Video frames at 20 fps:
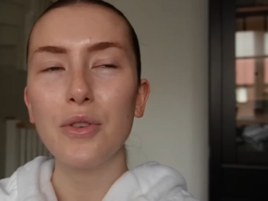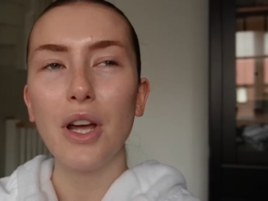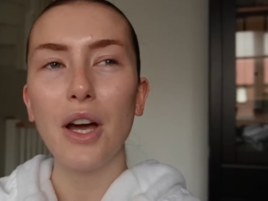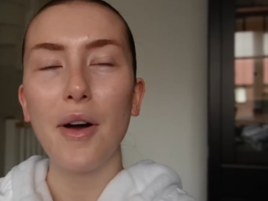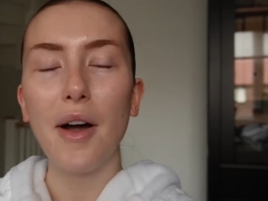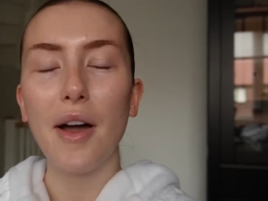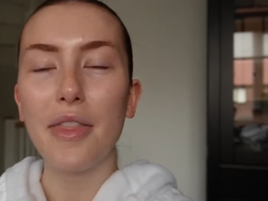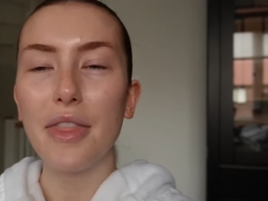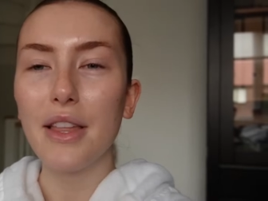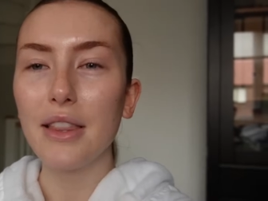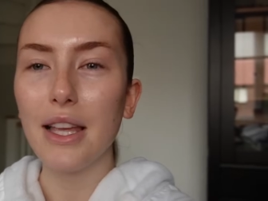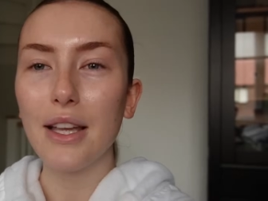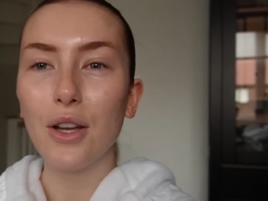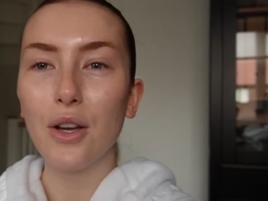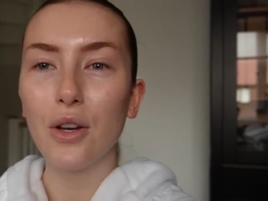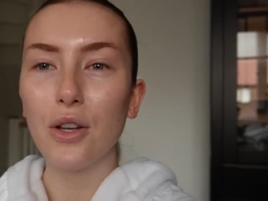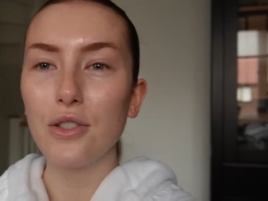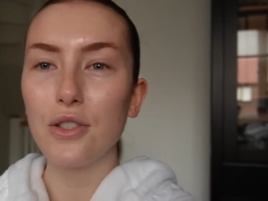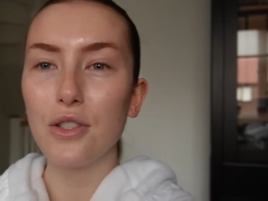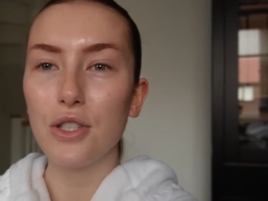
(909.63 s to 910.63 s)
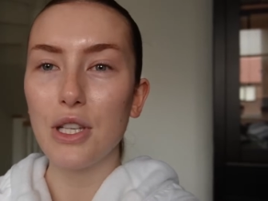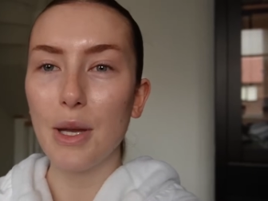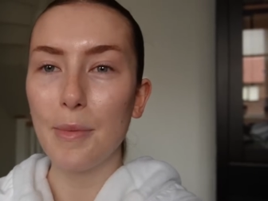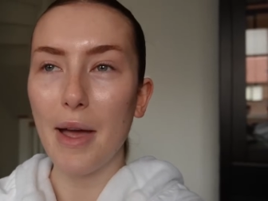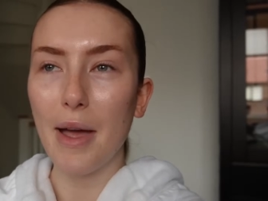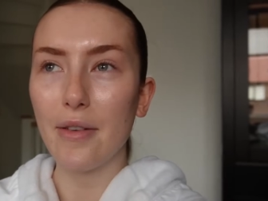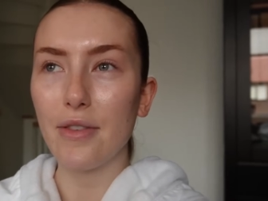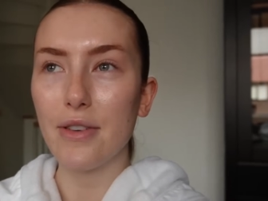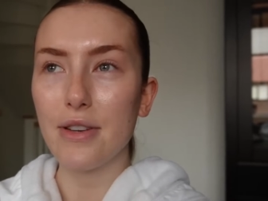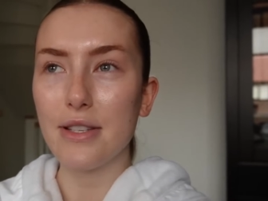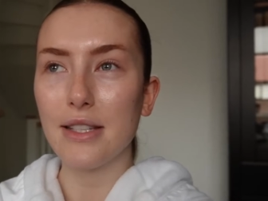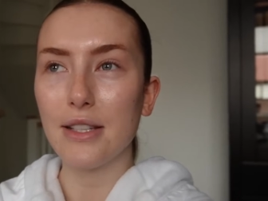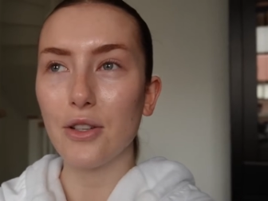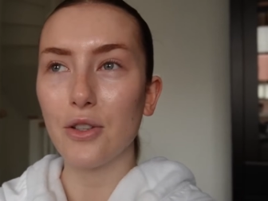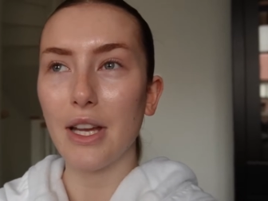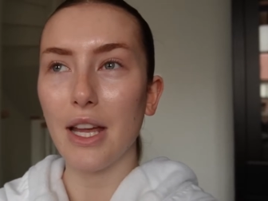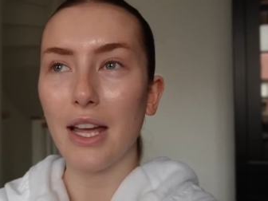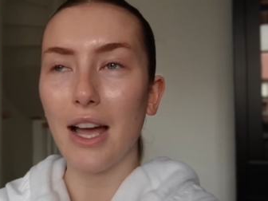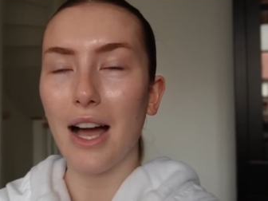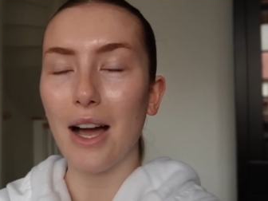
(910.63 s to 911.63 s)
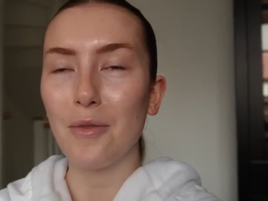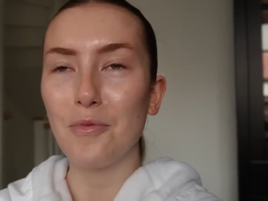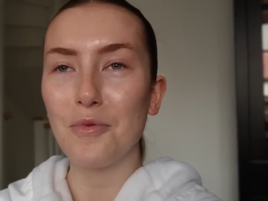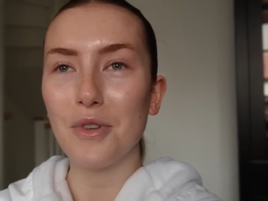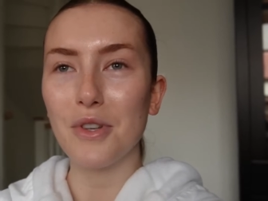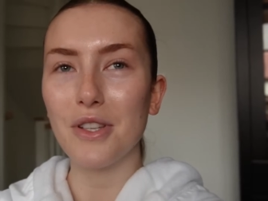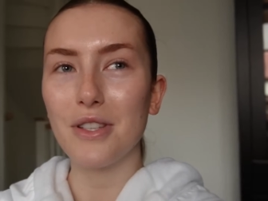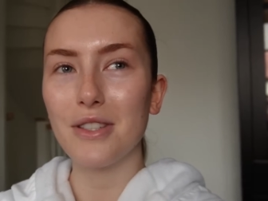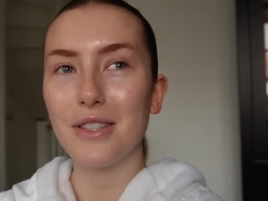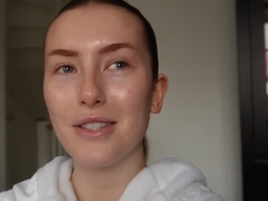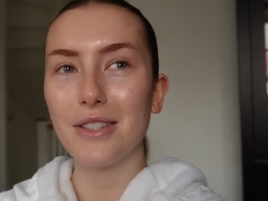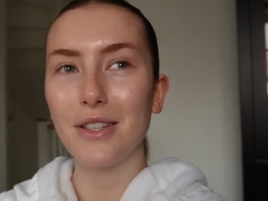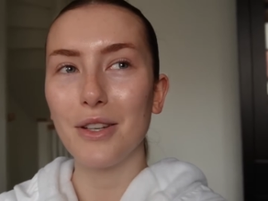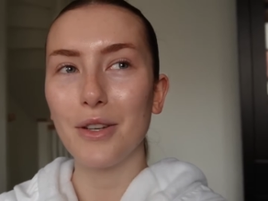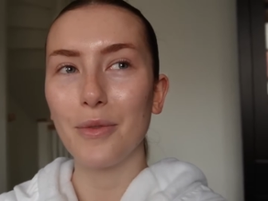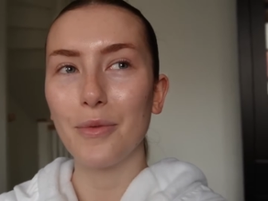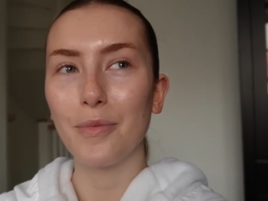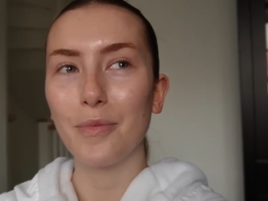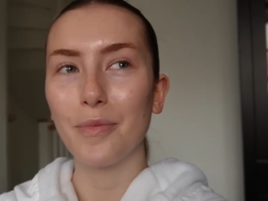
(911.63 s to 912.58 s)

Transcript: No, I think like going to the gym every single day, I'm just,